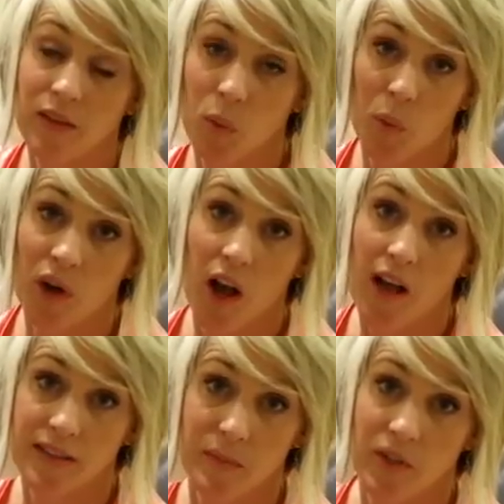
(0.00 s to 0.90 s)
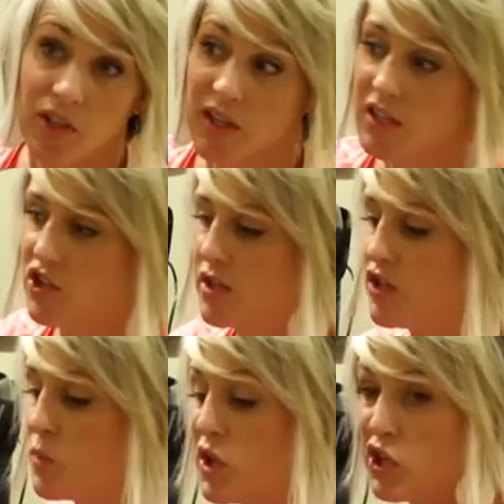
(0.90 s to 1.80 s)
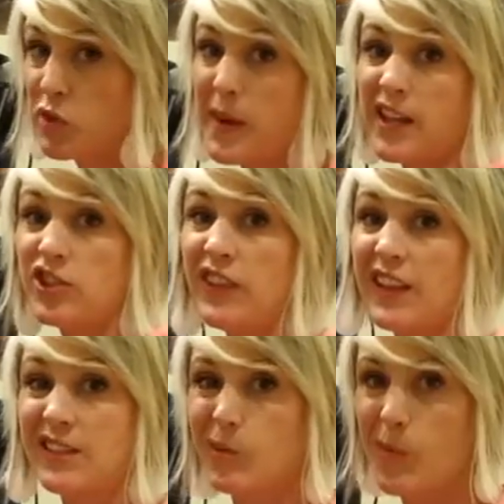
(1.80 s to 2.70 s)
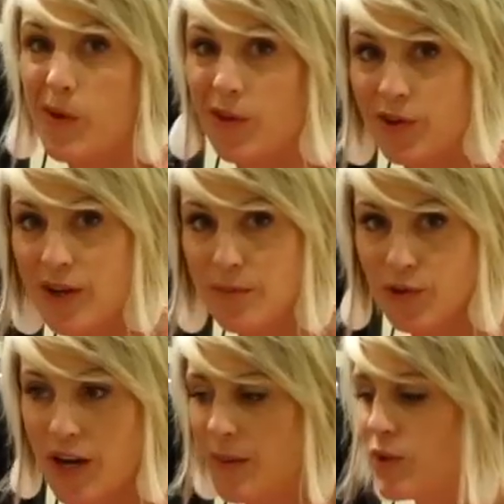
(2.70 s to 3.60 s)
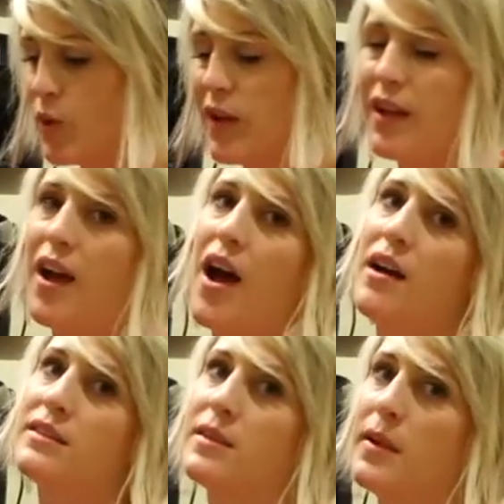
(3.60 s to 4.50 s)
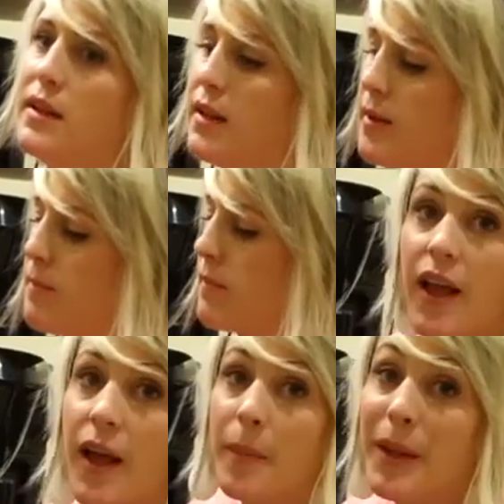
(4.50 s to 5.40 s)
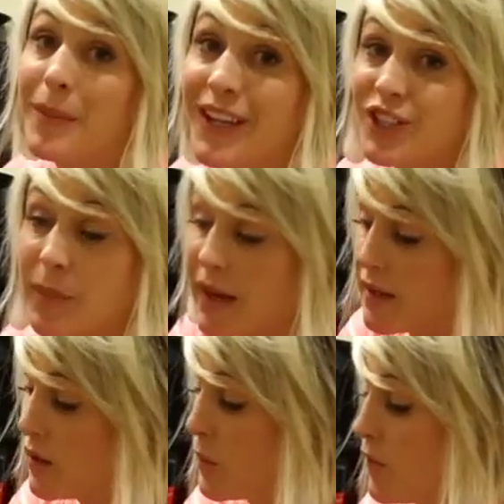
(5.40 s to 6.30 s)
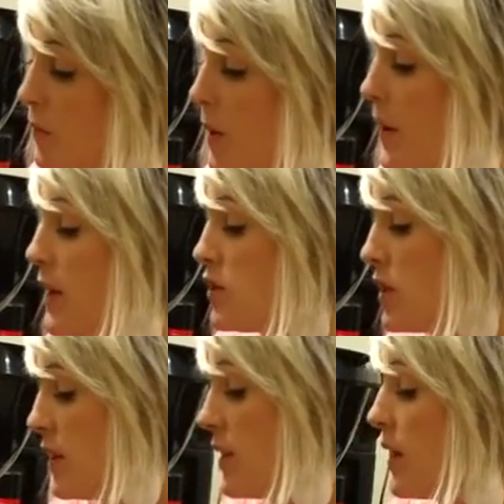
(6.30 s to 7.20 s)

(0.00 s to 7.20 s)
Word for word: This would work awesome in your kitchen. Just put it in your pantry and like sweep all the crumbs right up to it. Awesome idea. Maybe I should buy another one for my pantry.